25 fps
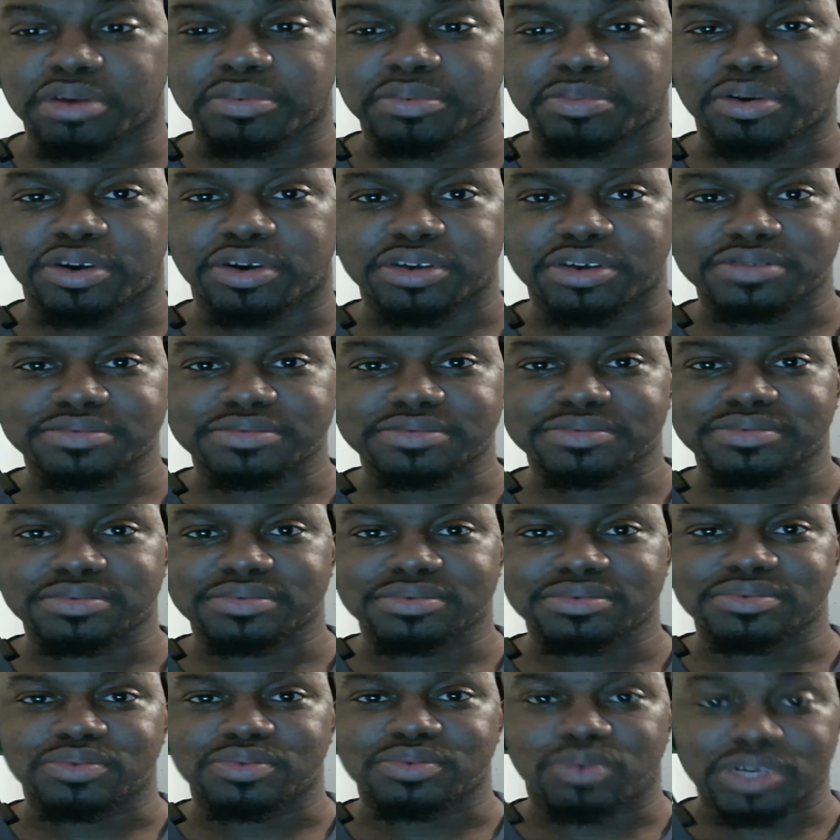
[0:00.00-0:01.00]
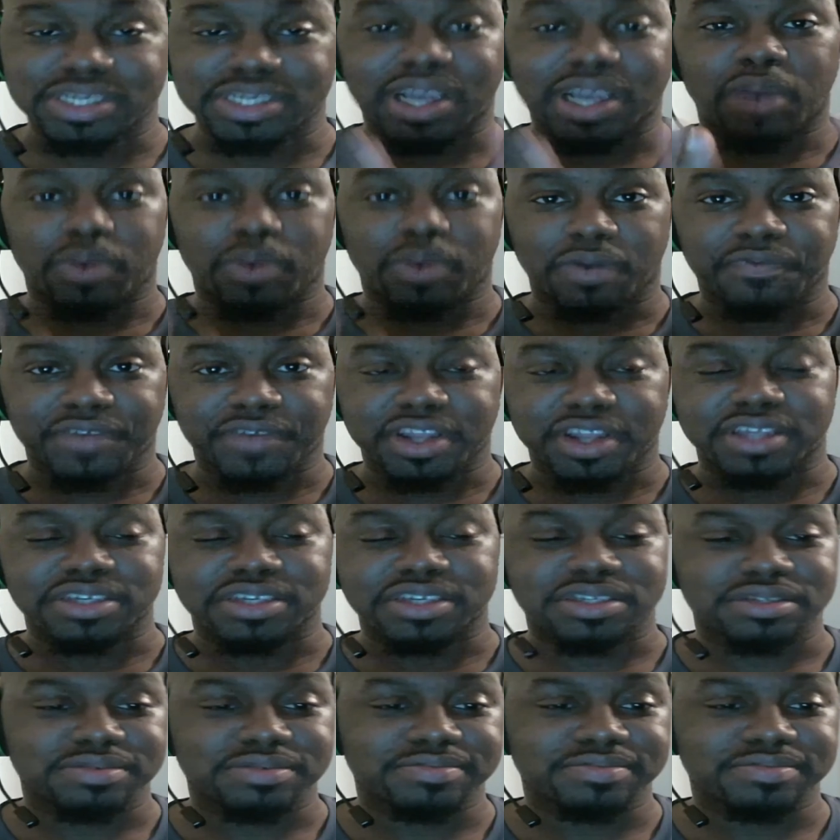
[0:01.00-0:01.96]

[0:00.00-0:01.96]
part, which I will finish.